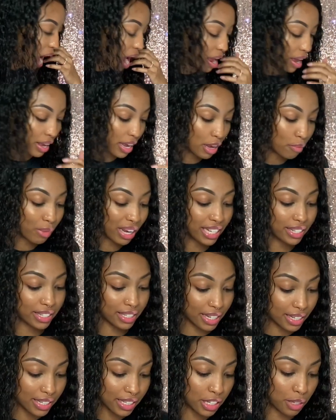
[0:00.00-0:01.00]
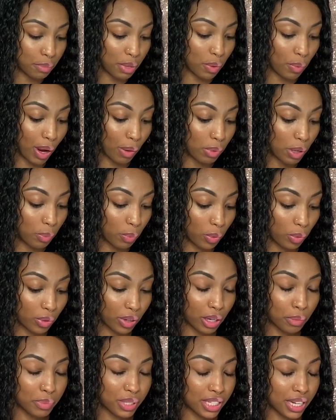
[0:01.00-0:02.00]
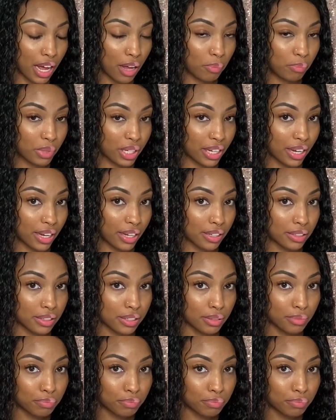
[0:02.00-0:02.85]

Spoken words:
it made sense to me why people were upset, because